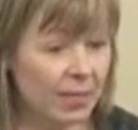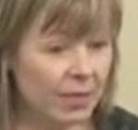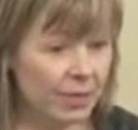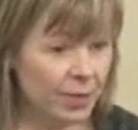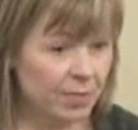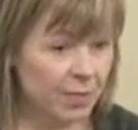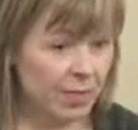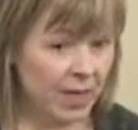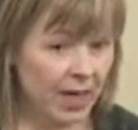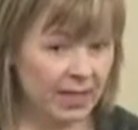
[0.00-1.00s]
of the verbs
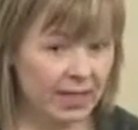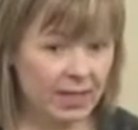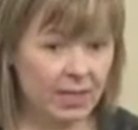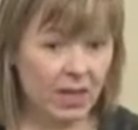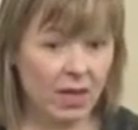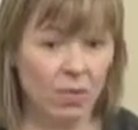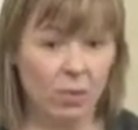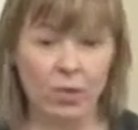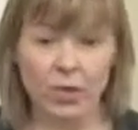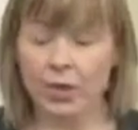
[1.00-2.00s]
we practiced
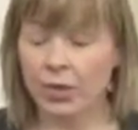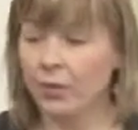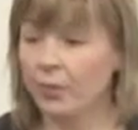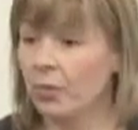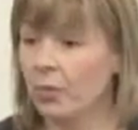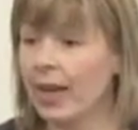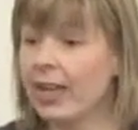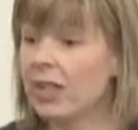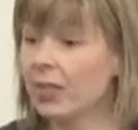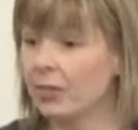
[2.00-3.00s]
were
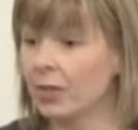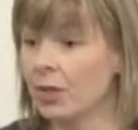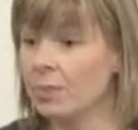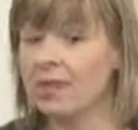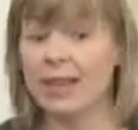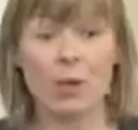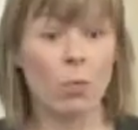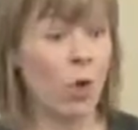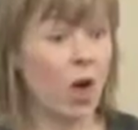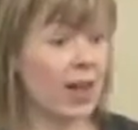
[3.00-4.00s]
regular verbs
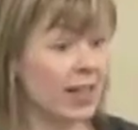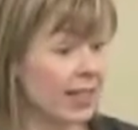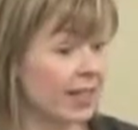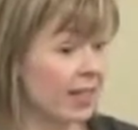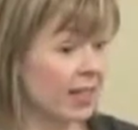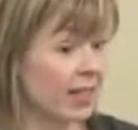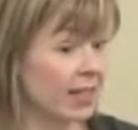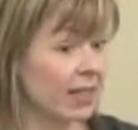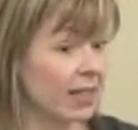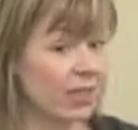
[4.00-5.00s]
like walked,
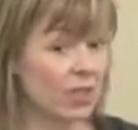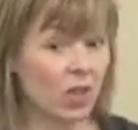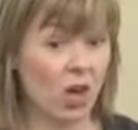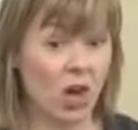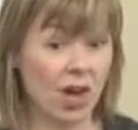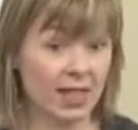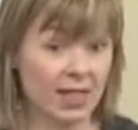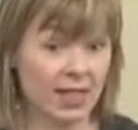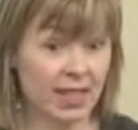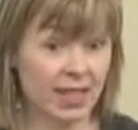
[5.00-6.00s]

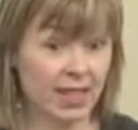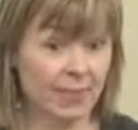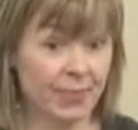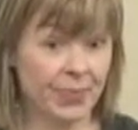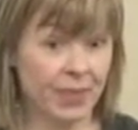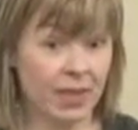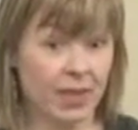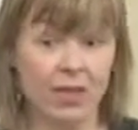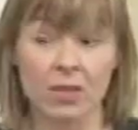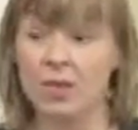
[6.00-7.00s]
talked.
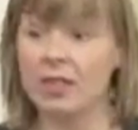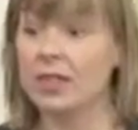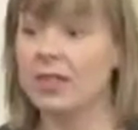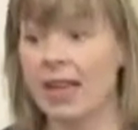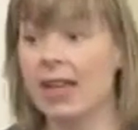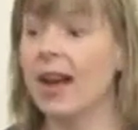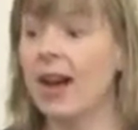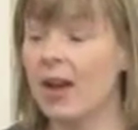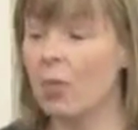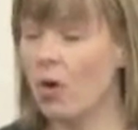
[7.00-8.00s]
Today
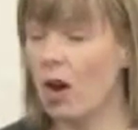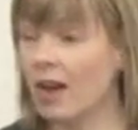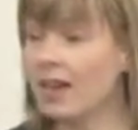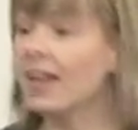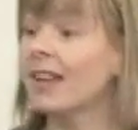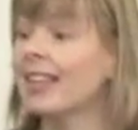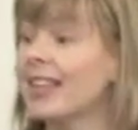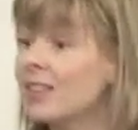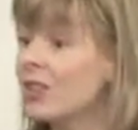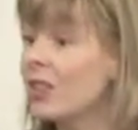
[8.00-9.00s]
I walk,
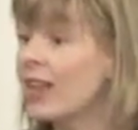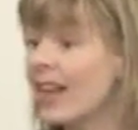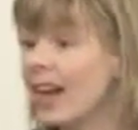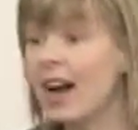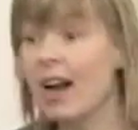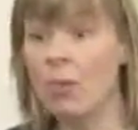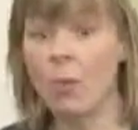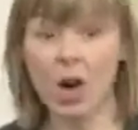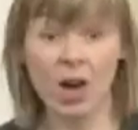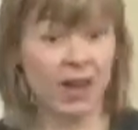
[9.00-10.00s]
yesterday I
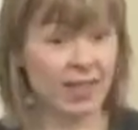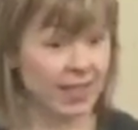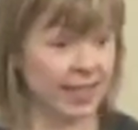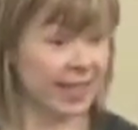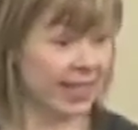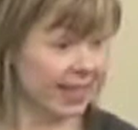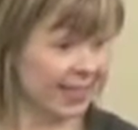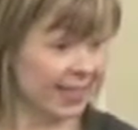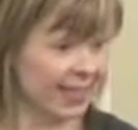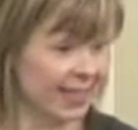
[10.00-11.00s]
walked,
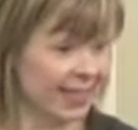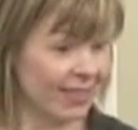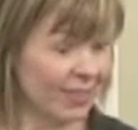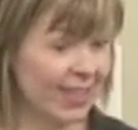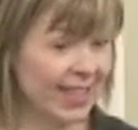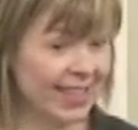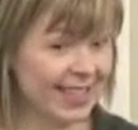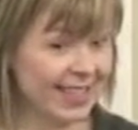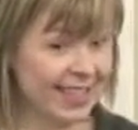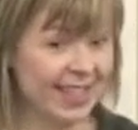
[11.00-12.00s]

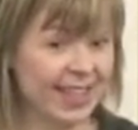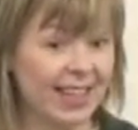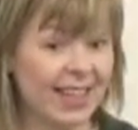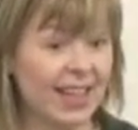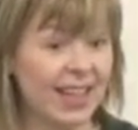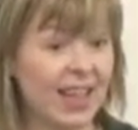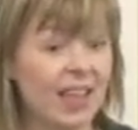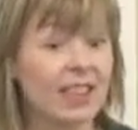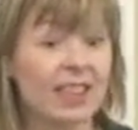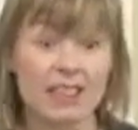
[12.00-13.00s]
right?
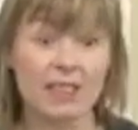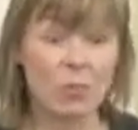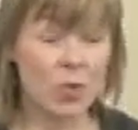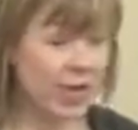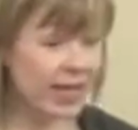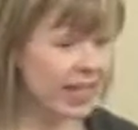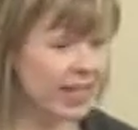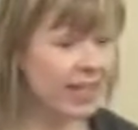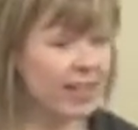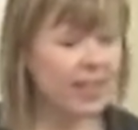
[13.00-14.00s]
This
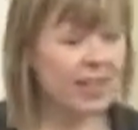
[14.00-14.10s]
morning,